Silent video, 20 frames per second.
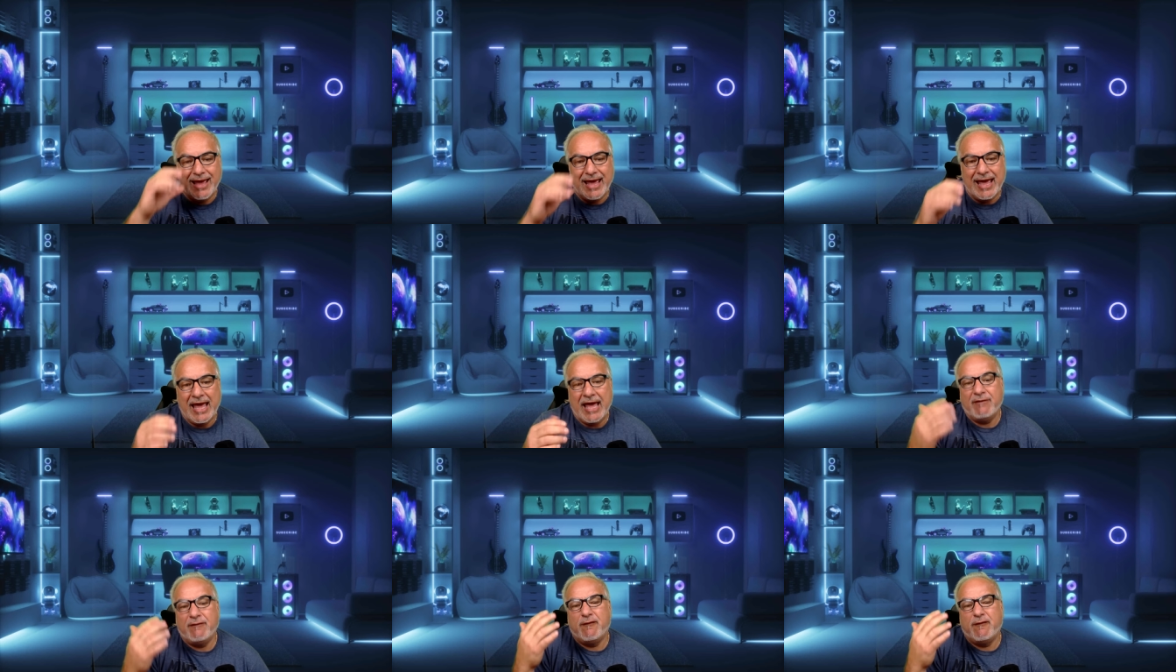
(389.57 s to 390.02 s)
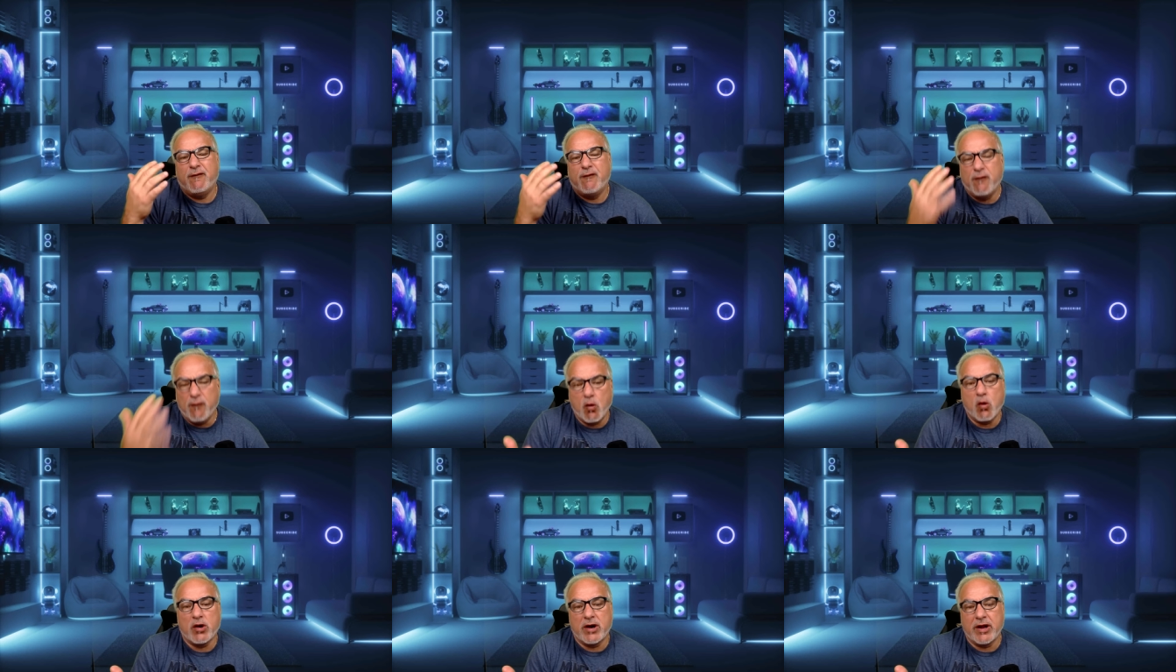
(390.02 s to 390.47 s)
and
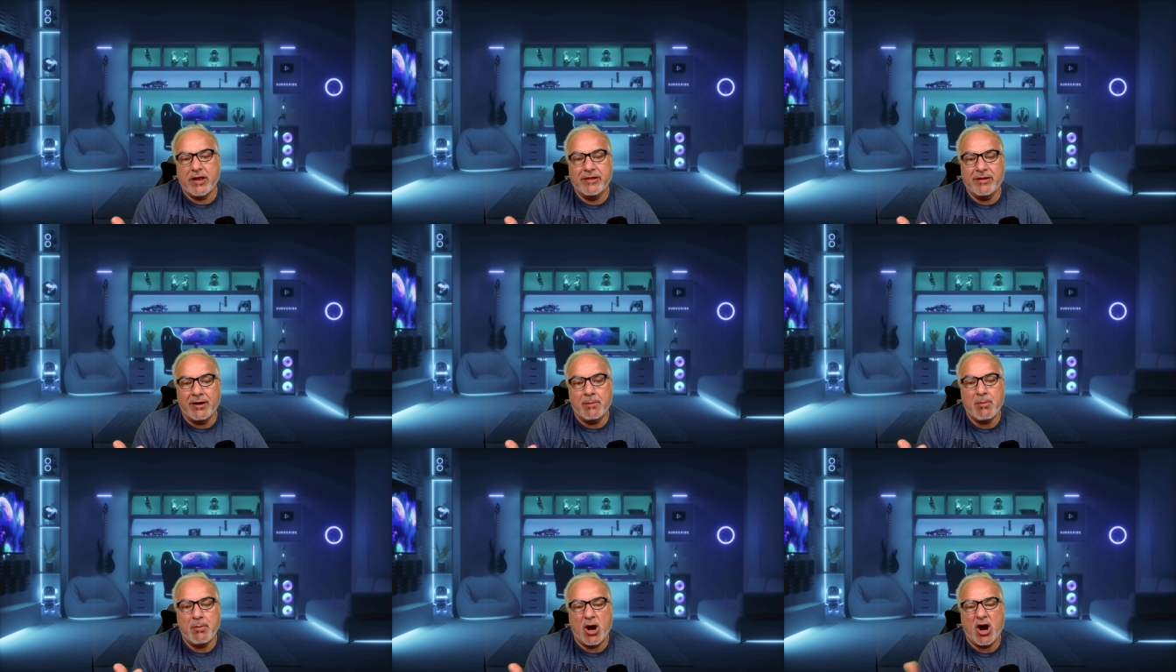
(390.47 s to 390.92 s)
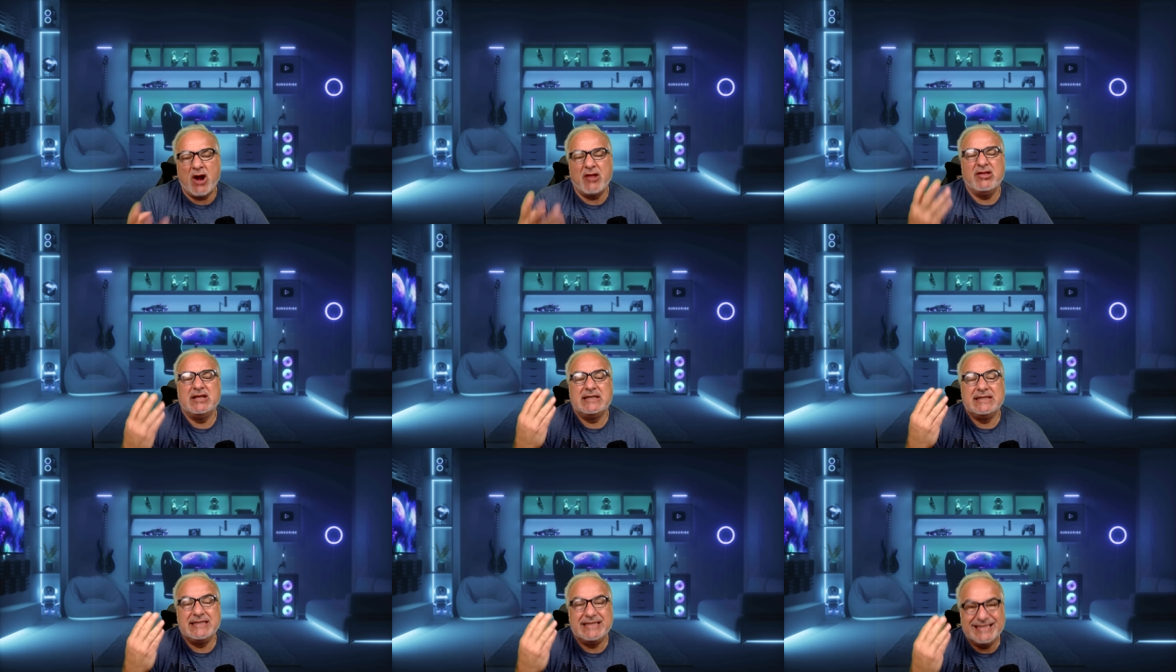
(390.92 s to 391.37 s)
four of them are
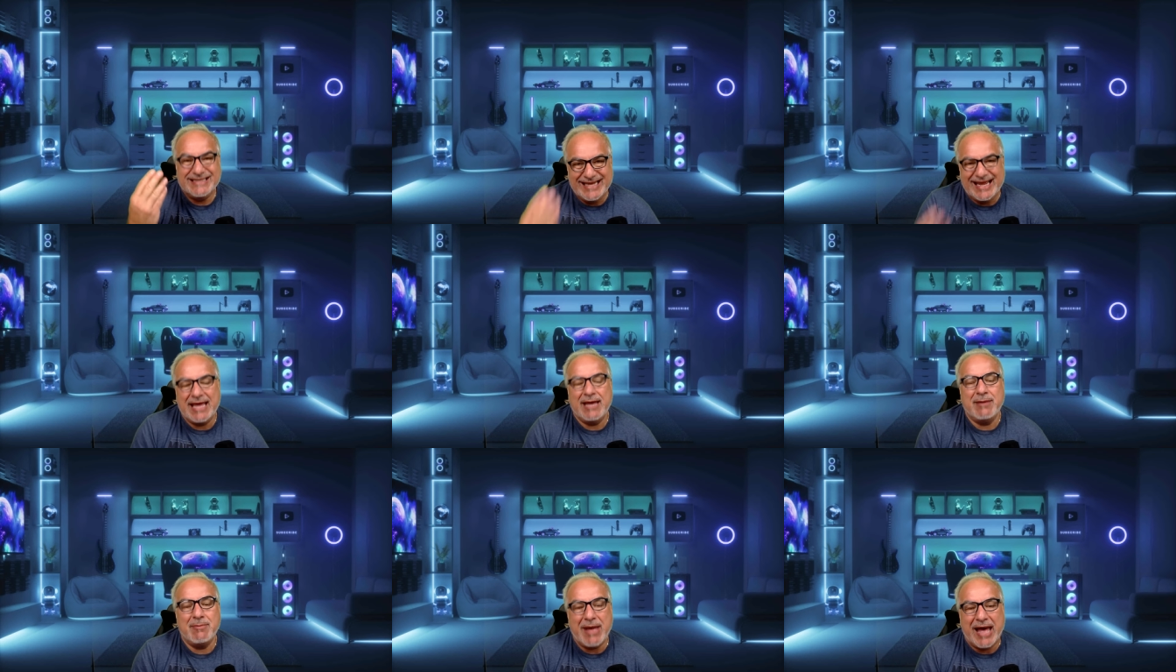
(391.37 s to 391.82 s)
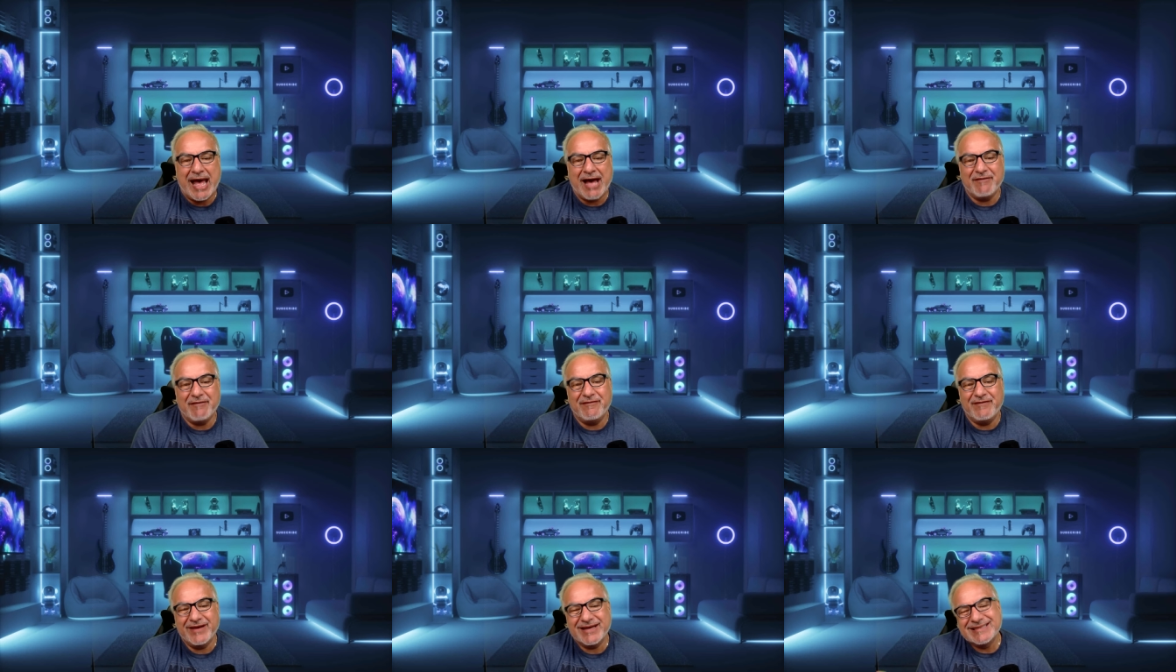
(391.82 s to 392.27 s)
the same
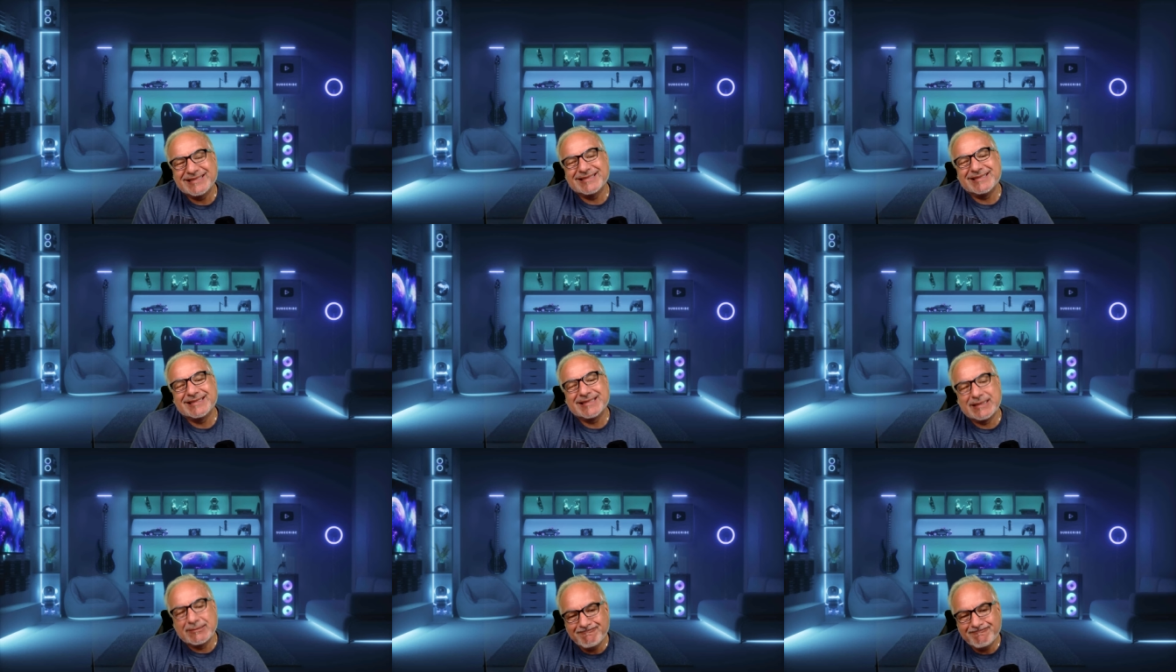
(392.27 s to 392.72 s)
affects,